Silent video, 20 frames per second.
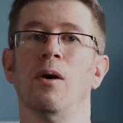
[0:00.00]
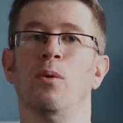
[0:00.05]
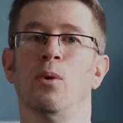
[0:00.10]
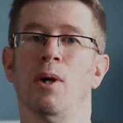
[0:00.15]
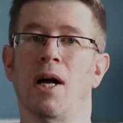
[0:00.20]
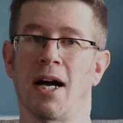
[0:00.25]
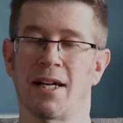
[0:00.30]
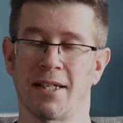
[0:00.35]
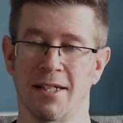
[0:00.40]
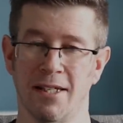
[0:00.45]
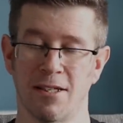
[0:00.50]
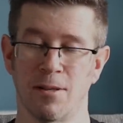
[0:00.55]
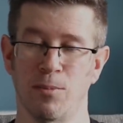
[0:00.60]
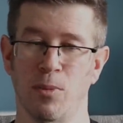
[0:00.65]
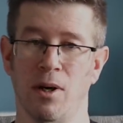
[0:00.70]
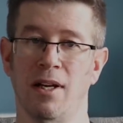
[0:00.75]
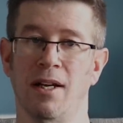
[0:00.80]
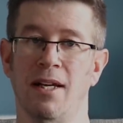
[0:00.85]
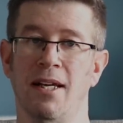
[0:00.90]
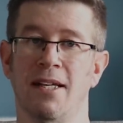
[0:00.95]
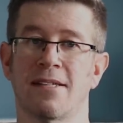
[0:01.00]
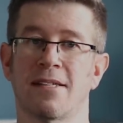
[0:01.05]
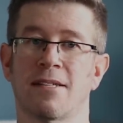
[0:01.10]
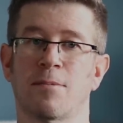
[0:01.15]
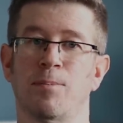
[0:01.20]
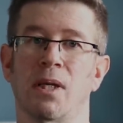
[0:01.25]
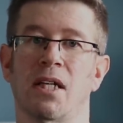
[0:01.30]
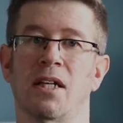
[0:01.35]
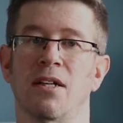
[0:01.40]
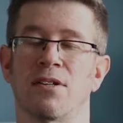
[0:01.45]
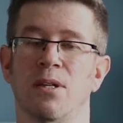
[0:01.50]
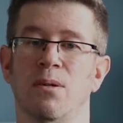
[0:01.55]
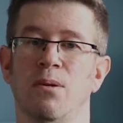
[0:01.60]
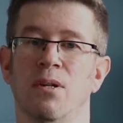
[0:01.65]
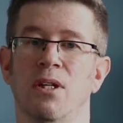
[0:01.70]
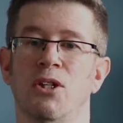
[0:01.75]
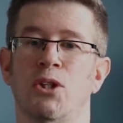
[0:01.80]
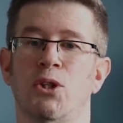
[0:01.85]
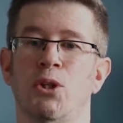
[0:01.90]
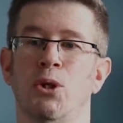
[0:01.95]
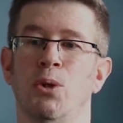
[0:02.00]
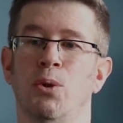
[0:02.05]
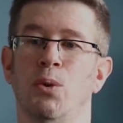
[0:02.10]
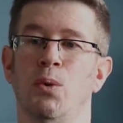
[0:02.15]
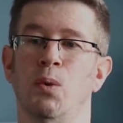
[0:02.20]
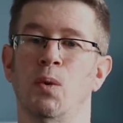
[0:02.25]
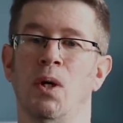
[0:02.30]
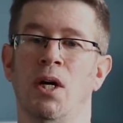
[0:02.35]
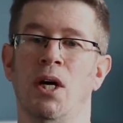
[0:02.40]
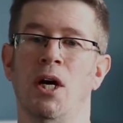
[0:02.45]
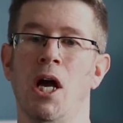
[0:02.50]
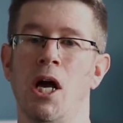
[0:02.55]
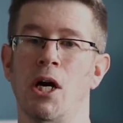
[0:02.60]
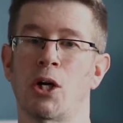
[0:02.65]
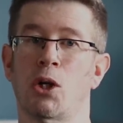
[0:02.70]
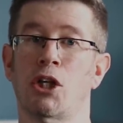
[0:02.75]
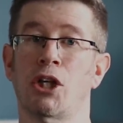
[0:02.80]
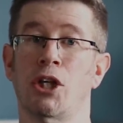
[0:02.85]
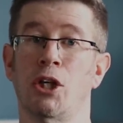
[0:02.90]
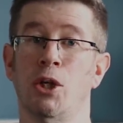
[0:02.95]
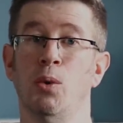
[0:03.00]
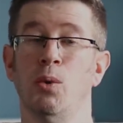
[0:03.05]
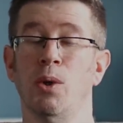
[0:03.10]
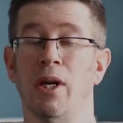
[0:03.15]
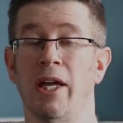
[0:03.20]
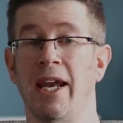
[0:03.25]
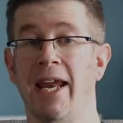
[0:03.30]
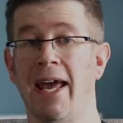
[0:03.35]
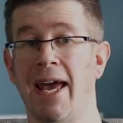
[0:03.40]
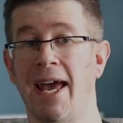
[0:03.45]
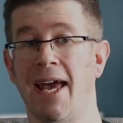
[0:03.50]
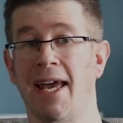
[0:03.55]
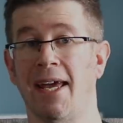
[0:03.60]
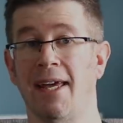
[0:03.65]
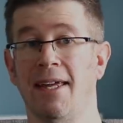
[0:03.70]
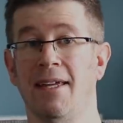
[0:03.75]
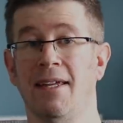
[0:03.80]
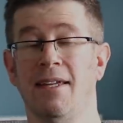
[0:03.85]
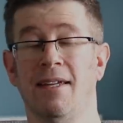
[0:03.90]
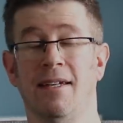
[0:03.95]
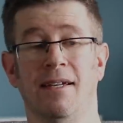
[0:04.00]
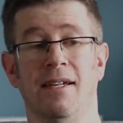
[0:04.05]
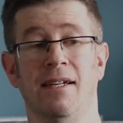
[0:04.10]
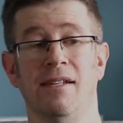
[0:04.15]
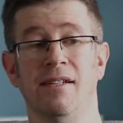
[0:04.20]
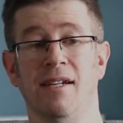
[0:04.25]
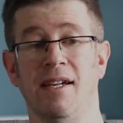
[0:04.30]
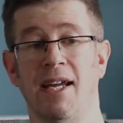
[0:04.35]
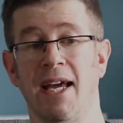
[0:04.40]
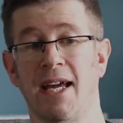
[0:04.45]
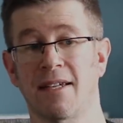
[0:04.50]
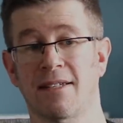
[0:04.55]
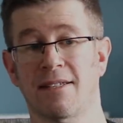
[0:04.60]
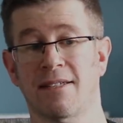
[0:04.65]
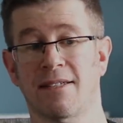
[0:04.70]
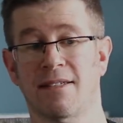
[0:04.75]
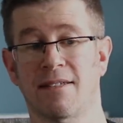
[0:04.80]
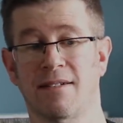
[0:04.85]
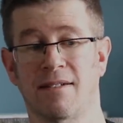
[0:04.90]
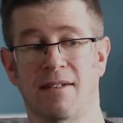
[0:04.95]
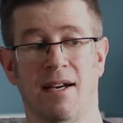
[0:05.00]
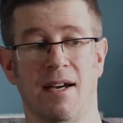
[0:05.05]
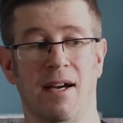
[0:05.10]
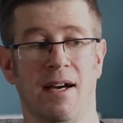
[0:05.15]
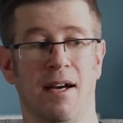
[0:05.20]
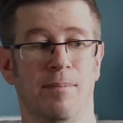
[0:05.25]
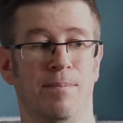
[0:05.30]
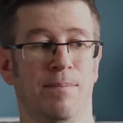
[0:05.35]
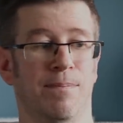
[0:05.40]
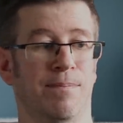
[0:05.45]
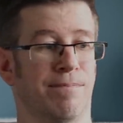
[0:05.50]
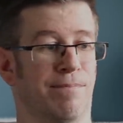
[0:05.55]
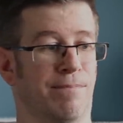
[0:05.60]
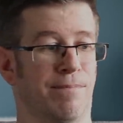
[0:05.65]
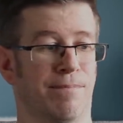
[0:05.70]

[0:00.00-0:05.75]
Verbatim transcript: I will add it to my list because I'm going to do a Q&A in the next um,